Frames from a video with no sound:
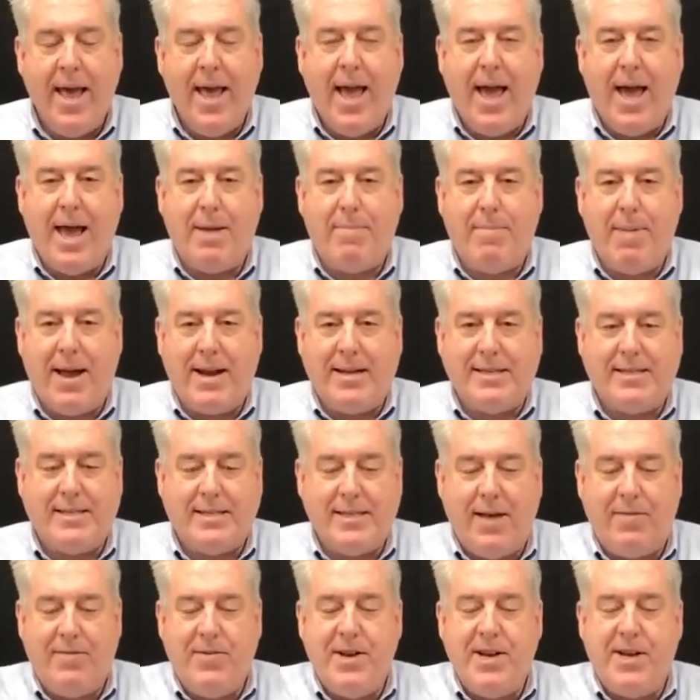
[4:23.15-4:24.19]
at about a
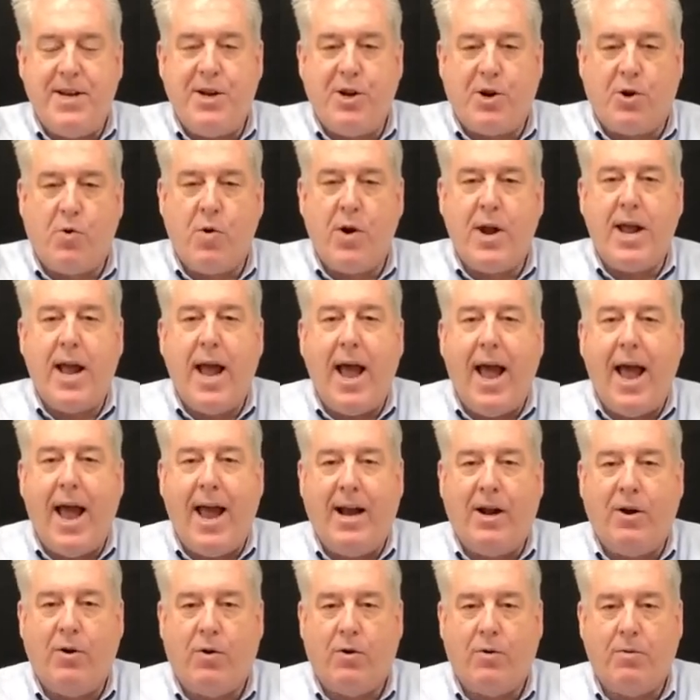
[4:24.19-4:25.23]
70-degree
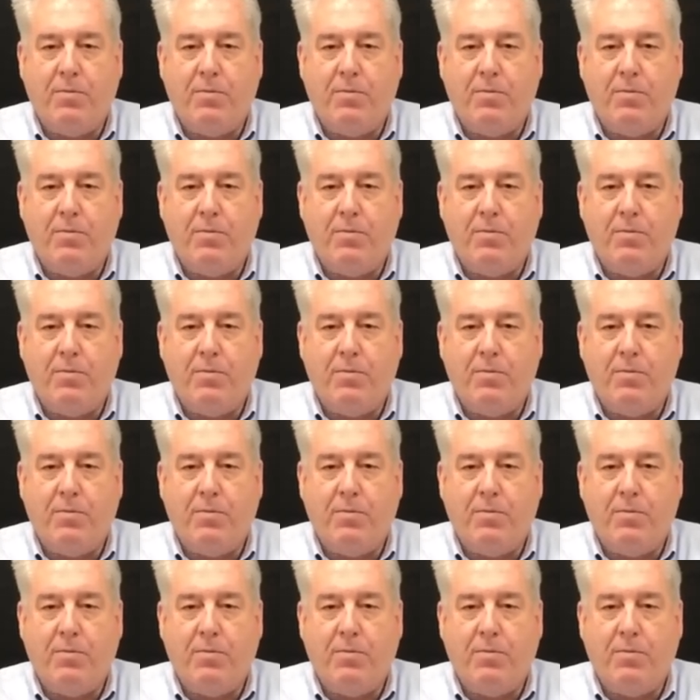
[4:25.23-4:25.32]
angle